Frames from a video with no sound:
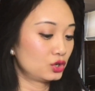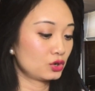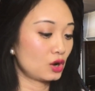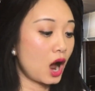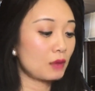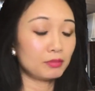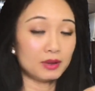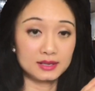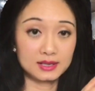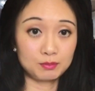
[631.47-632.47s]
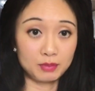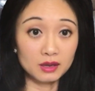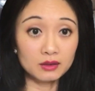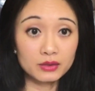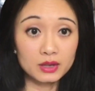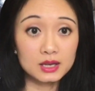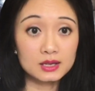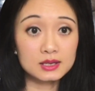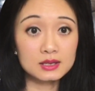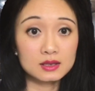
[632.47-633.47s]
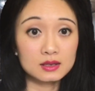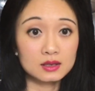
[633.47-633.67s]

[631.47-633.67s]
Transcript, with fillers: dropped and spilled this